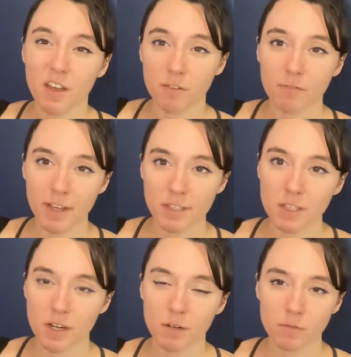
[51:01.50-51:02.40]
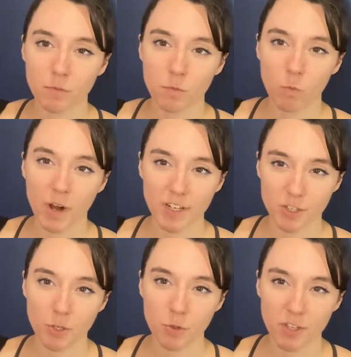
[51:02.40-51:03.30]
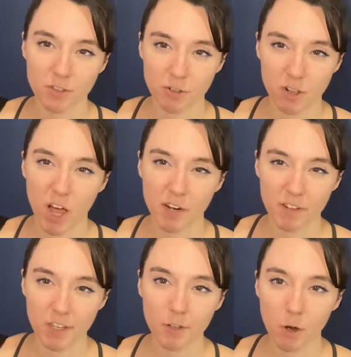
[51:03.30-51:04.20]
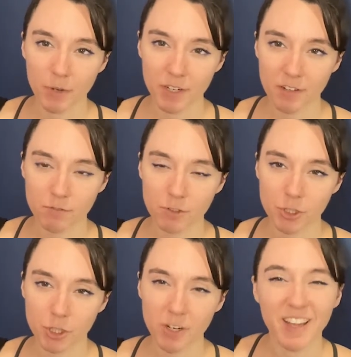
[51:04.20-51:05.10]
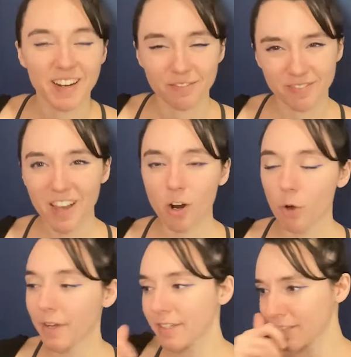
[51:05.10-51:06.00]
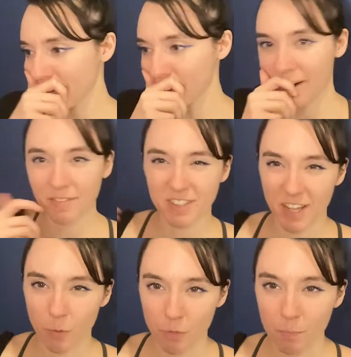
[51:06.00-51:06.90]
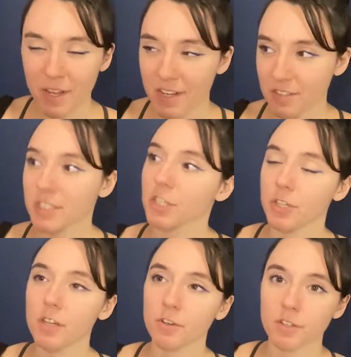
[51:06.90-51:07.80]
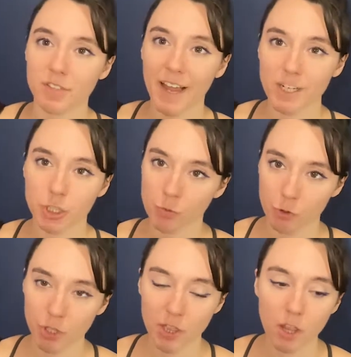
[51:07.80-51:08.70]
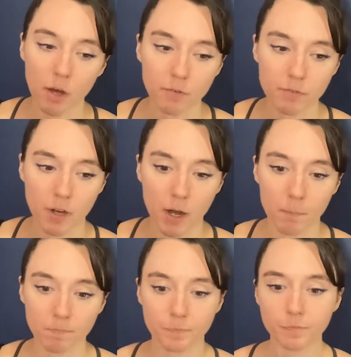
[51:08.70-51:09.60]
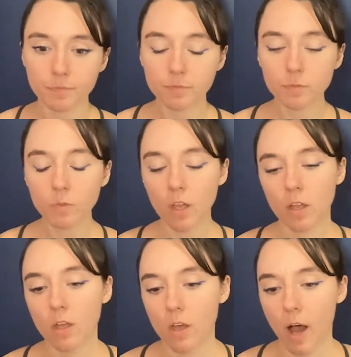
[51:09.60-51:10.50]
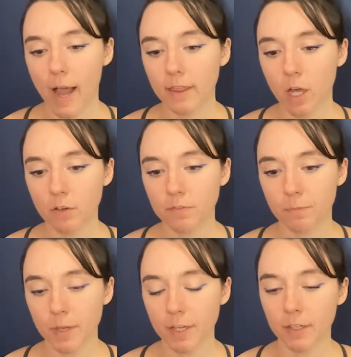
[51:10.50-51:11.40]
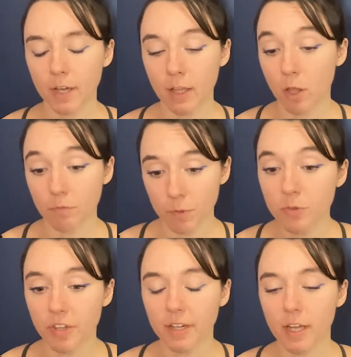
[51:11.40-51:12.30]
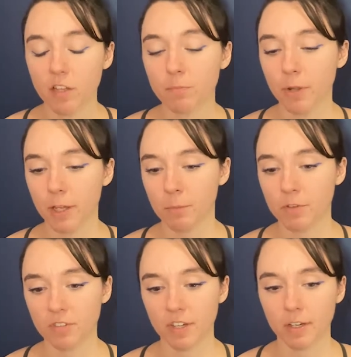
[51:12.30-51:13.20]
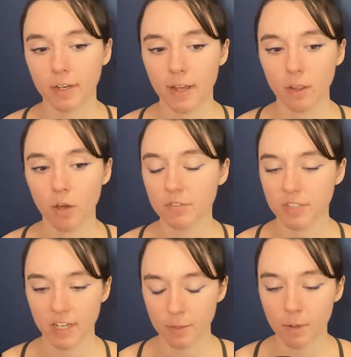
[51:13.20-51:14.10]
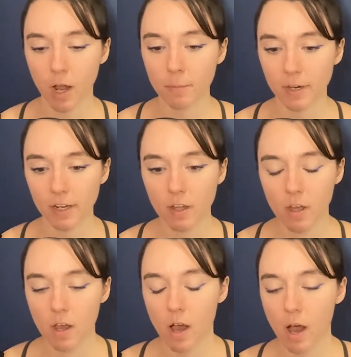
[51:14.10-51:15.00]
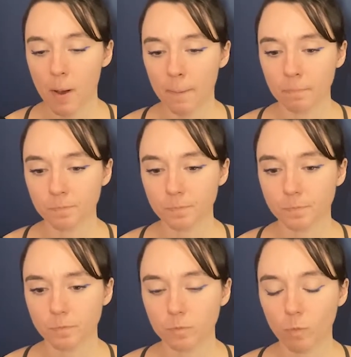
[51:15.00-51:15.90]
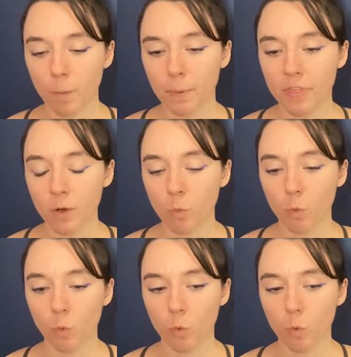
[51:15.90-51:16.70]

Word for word: phase of wanting to do this, there's a lot of ego in it for sure. Not always. And I'm not even saying with me necessarily either, because I actually really love, I love music. I love playing music and I love stand-up comedy. But then